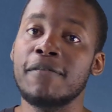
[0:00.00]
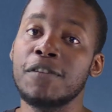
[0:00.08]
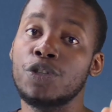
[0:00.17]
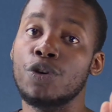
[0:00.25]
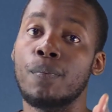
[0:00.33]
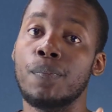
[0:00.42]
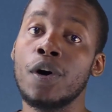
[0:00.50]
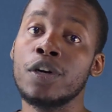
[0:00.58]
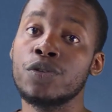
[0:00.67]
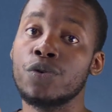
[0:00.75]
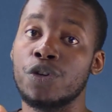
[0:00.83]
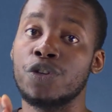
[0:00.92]
if it's your
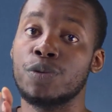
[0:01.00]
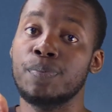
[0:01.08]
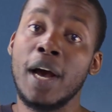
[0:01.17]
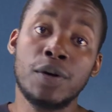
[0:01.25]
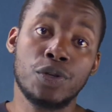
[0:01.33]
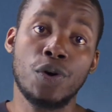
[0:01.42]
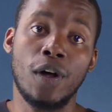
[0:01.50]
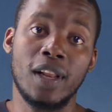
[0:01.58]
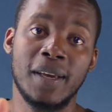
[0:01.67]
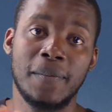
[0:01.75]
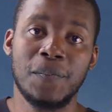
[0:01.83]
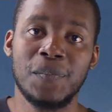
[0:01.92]
boss or your spouse
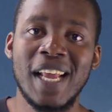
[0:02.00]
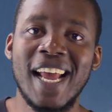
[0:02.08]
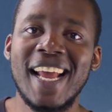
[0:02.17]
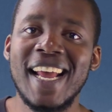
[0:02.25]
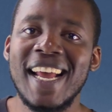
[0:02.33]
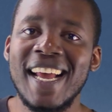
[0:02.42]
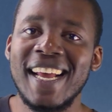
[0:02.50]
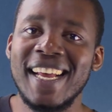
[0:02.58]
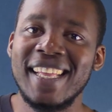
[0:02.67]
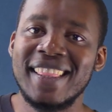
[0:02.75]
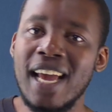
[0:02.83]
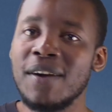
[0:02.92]
calling.
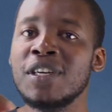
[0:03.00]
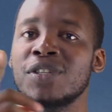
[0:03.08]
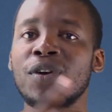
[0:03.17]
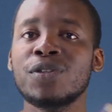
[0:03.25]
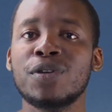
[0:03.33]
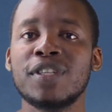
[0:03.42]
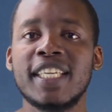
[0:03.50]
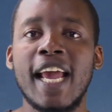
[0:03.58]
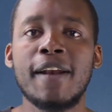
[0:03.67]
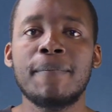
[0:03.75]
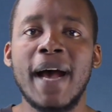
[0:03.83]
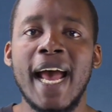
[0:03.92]
There is also
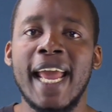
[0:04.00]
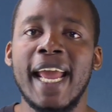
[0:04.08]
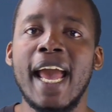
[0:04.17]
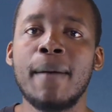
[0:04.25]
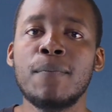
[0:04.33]
standby, a